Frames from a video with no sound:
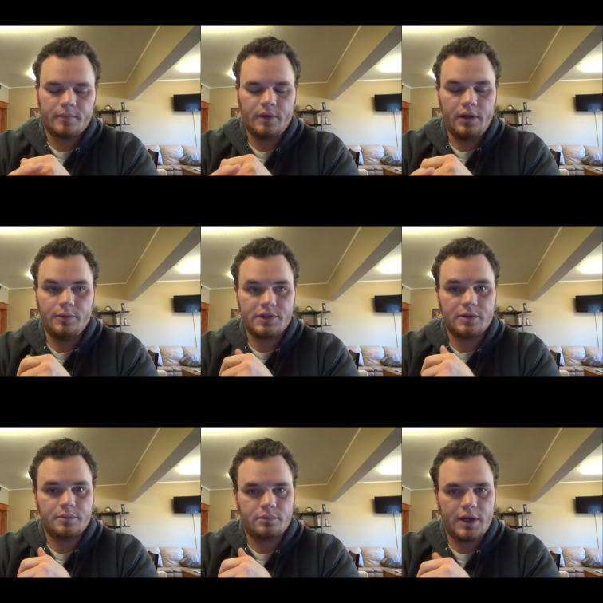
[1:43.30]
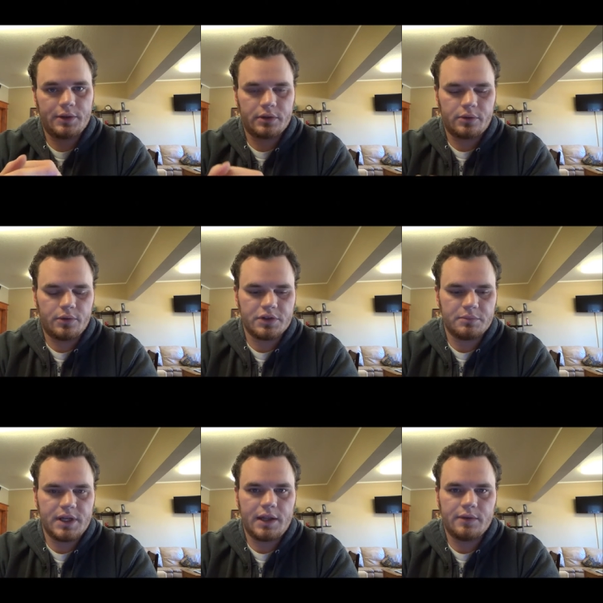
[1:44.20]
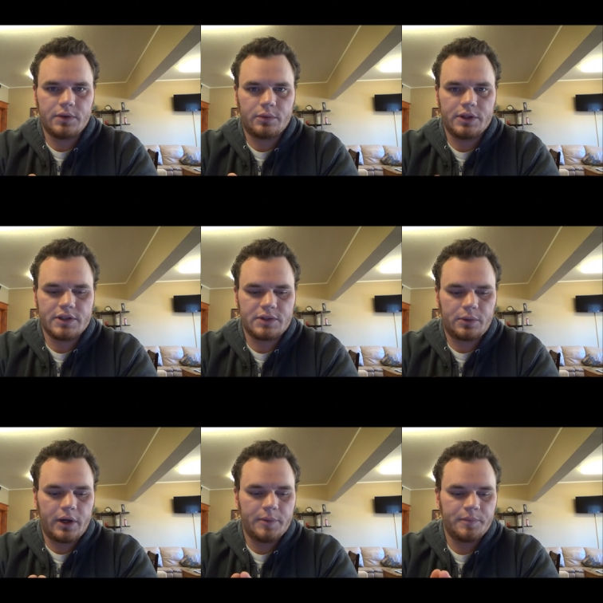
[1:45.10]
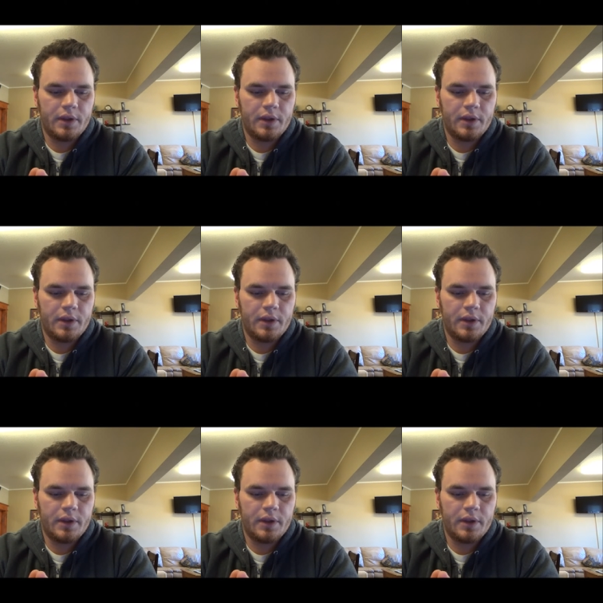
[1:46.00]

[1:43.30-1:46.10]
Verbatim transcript: And it was a rather gruesome death if you read the story.